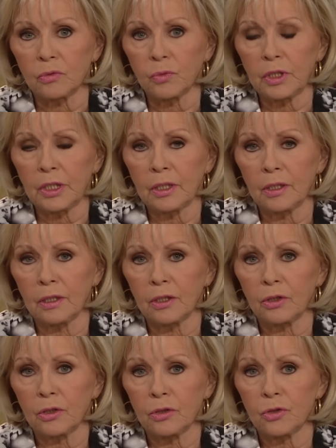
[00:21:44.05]
We get in a
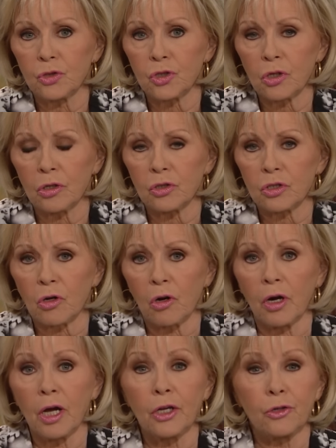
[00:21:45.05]
good church
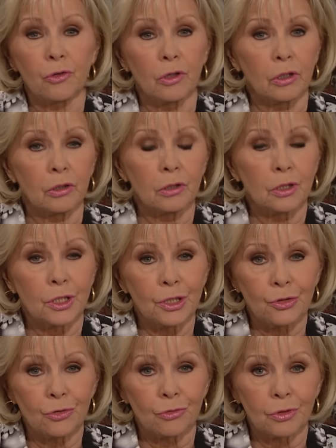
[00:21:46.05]
or under a good
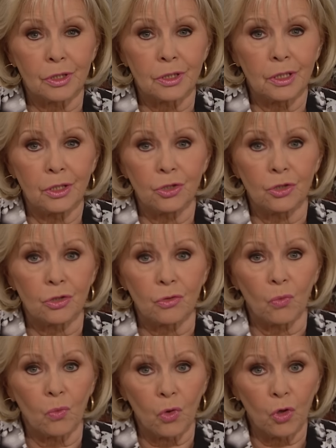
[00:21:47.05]
teacher that teaches the
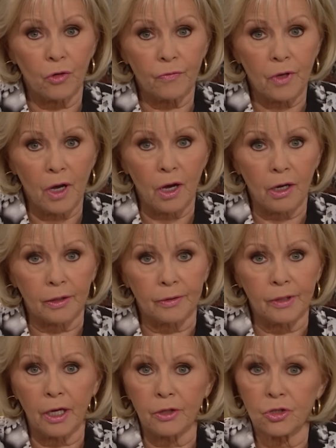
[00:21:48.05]
Word of God,
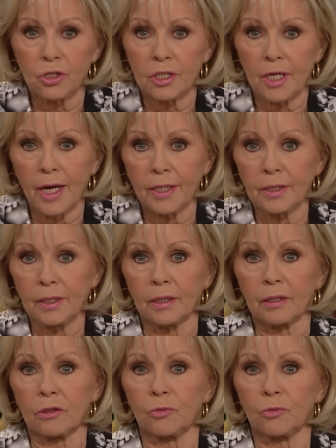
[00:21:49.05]
not just ideas,